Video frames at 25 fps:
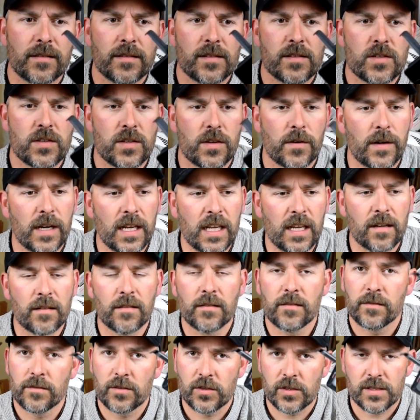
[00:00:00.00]

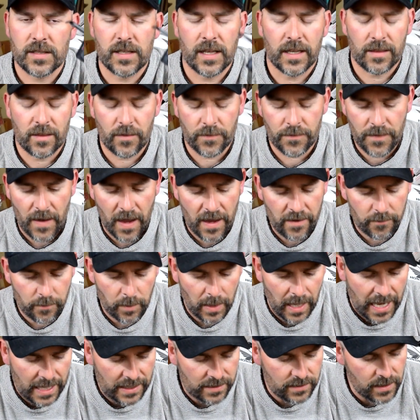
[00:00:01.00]
screen just like the 5
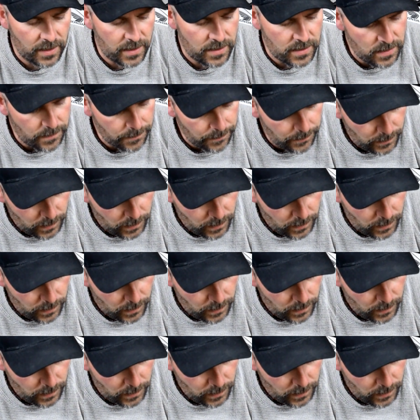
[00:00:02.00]
Black does.